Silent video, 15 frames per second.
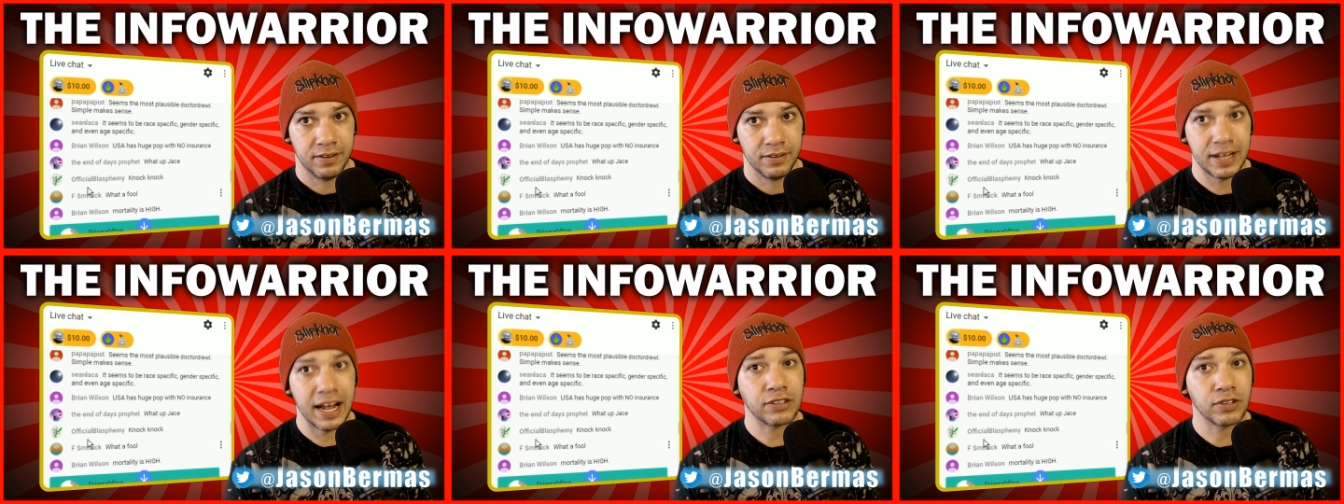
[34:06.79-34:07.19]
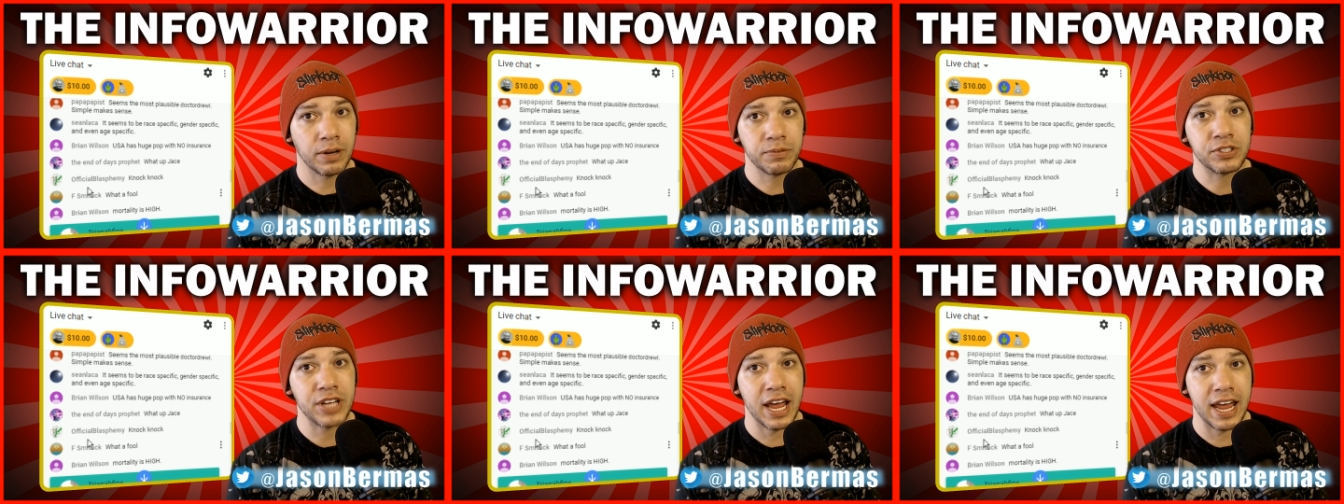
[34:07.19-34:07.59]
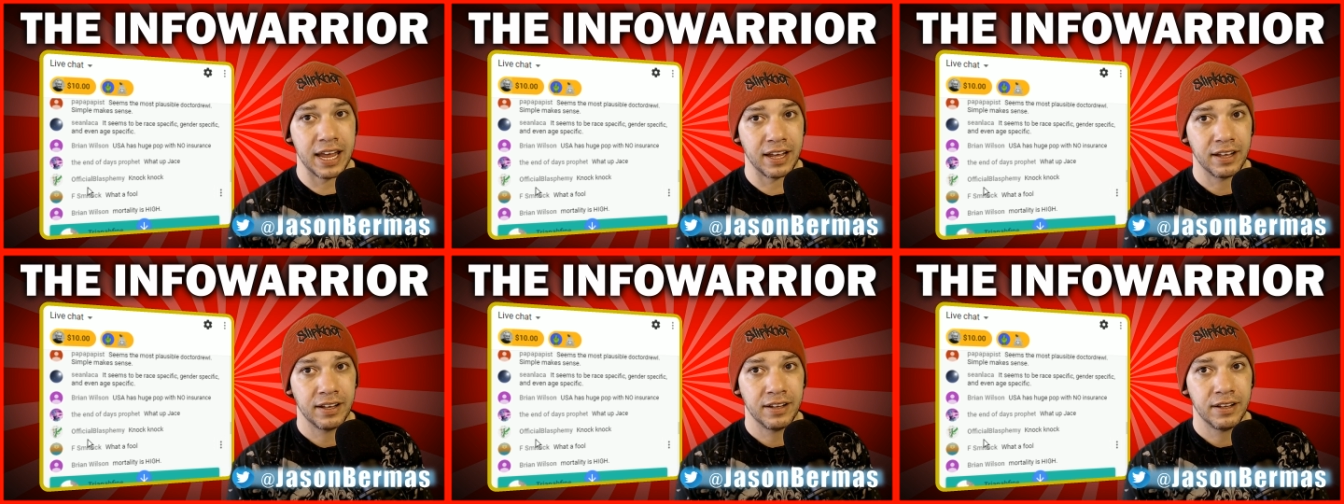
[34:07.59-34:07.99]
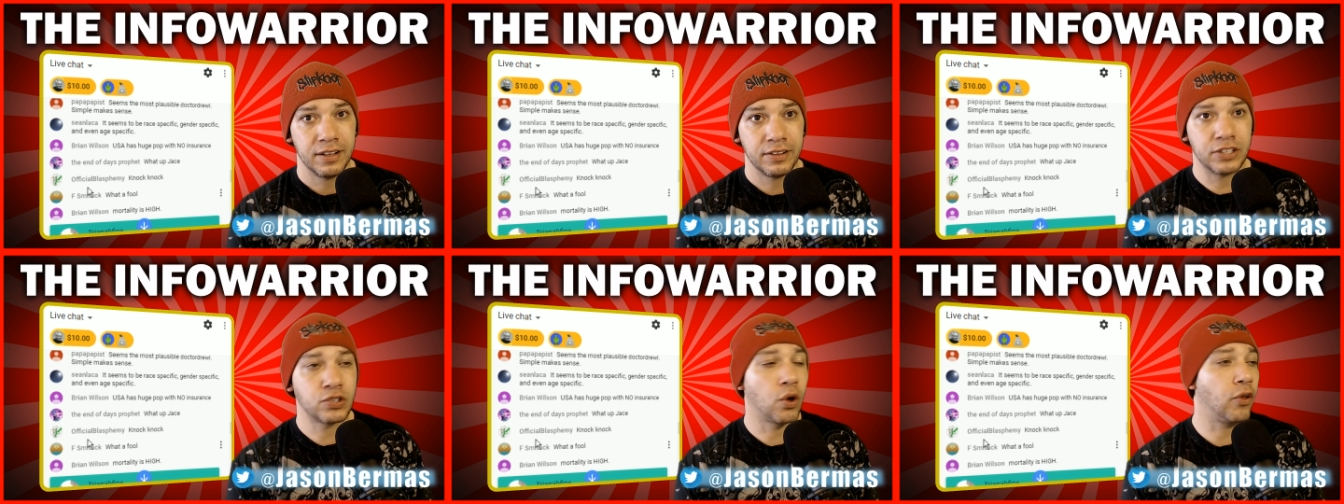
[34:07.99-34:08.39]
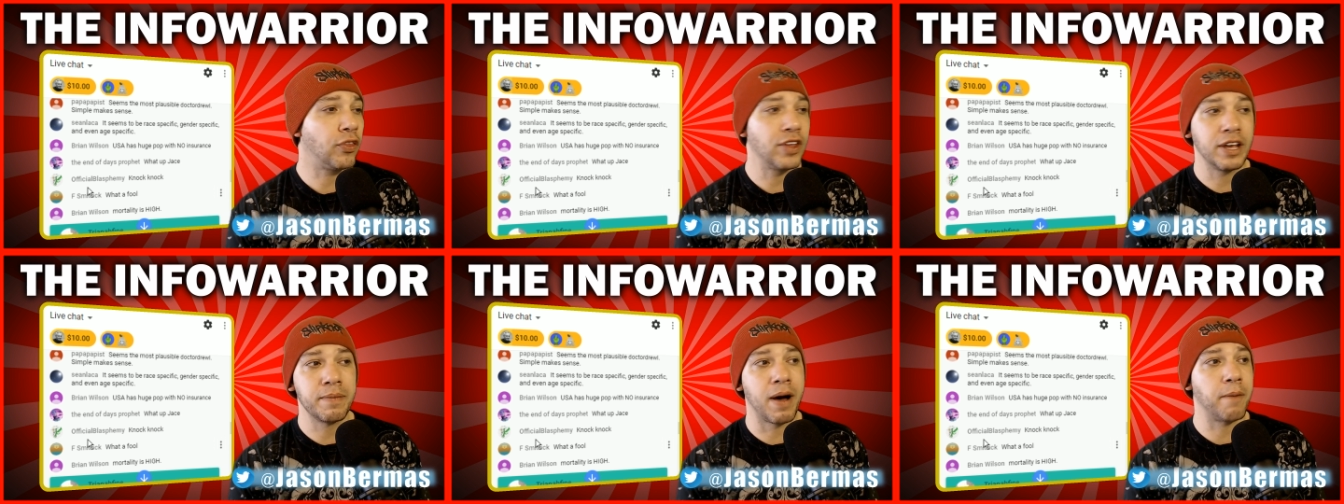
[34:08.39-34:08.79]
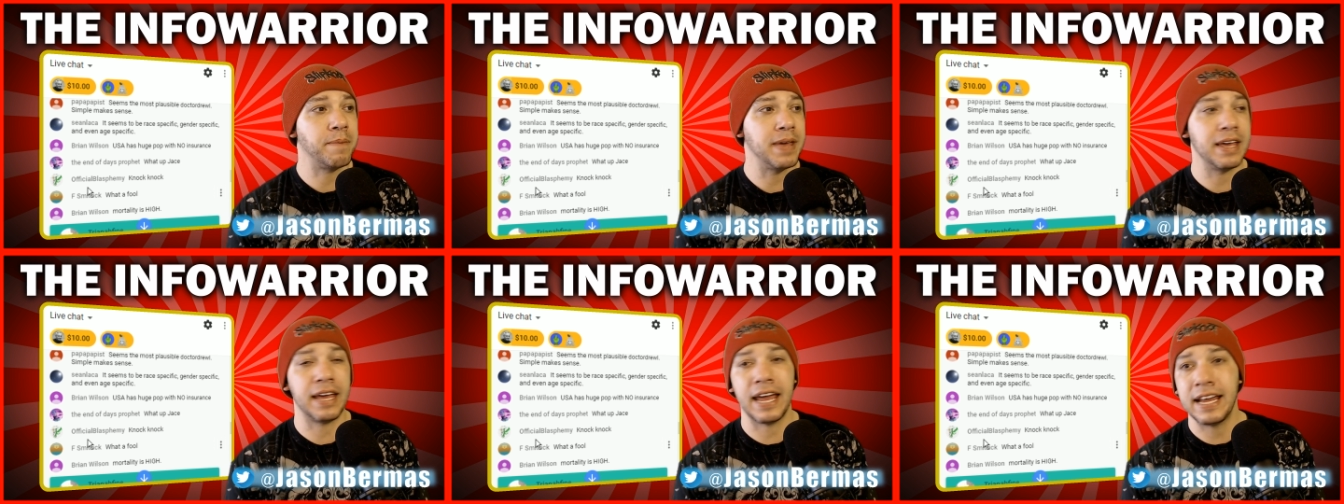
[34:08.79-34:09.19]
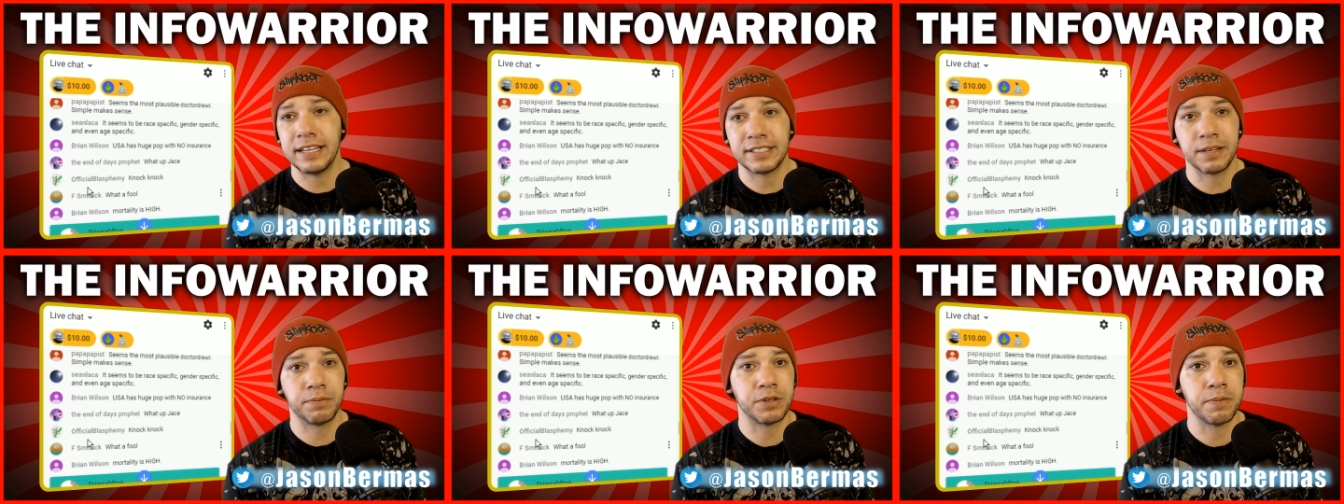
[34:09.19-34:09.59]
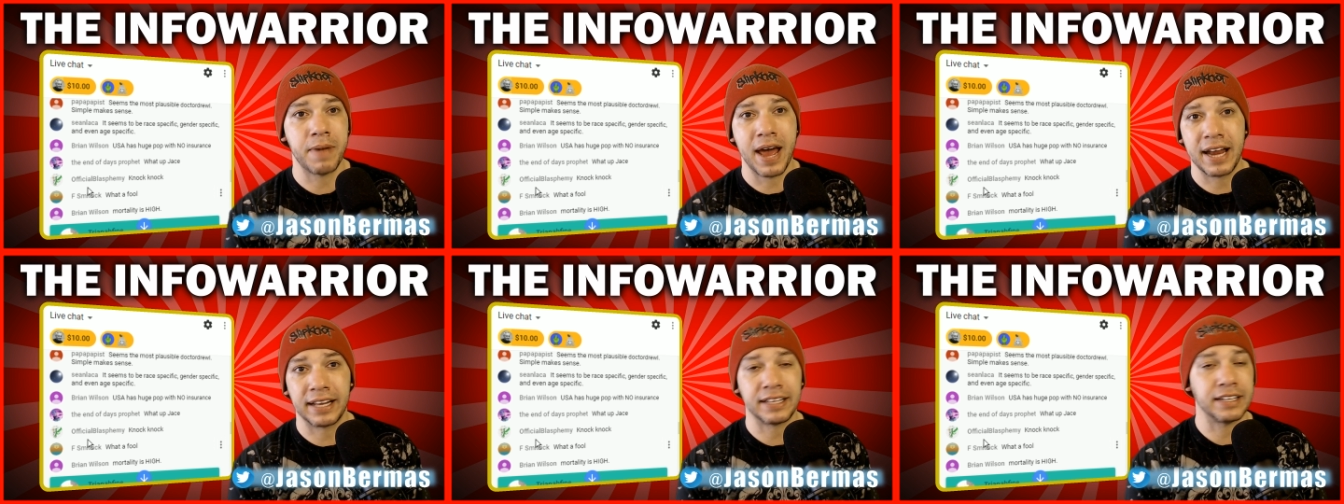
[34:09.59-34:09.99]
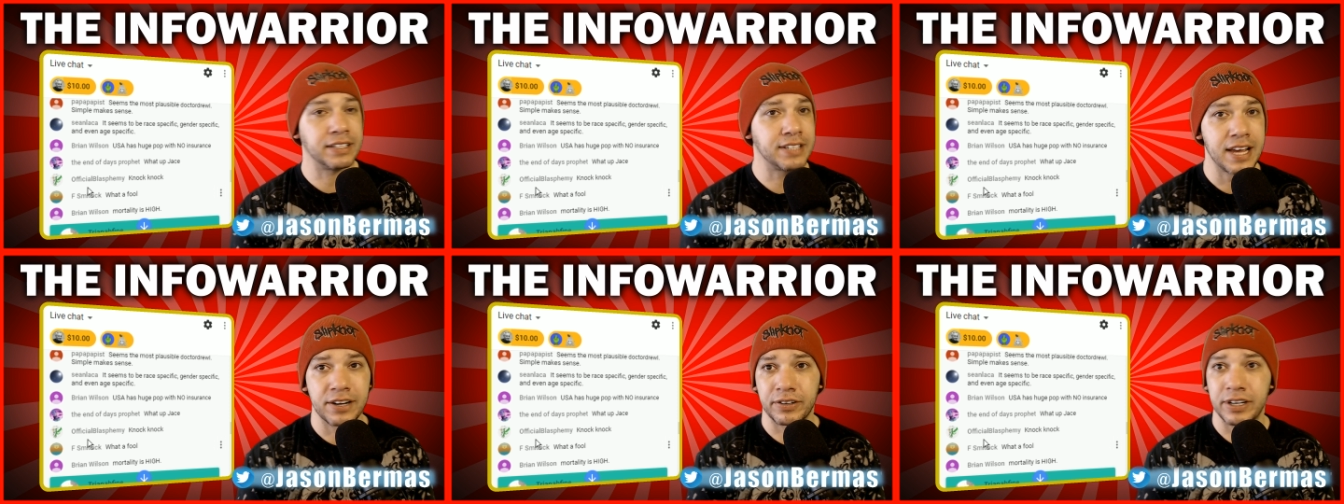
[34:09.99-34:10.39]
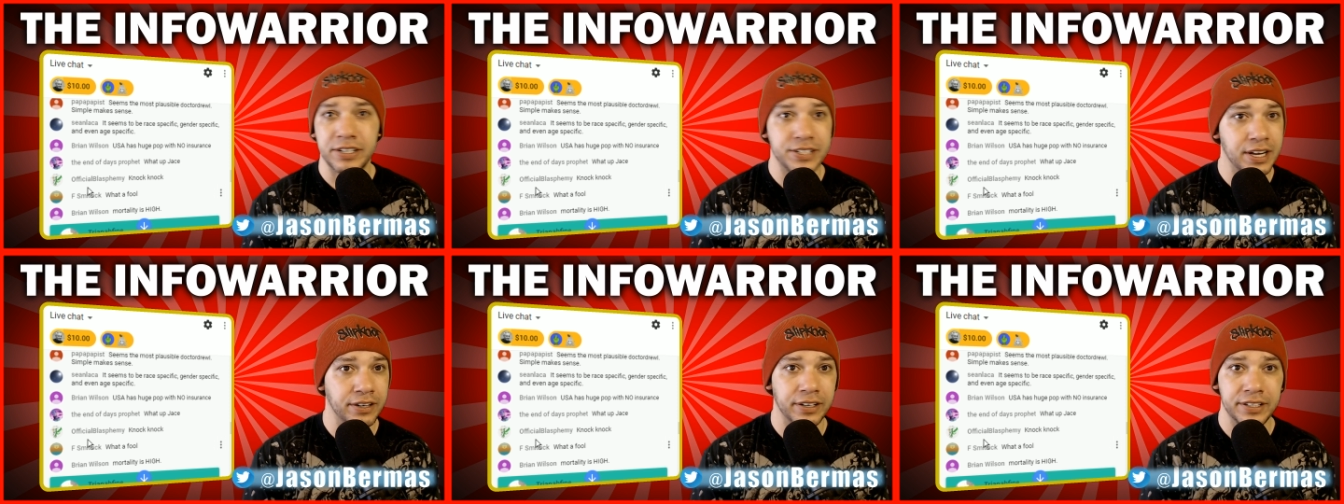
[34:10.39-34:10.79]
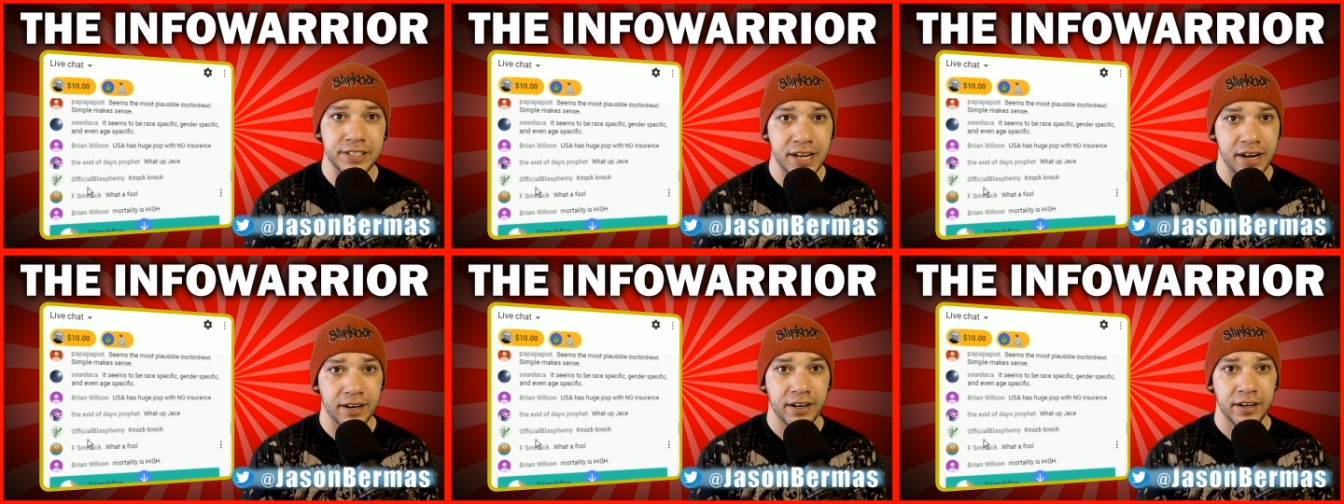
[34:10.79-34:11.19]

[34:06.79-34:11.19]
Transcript: That's what I'm saying. This whole thing about being asymptomatic, et cetera, et cetera, et cetera.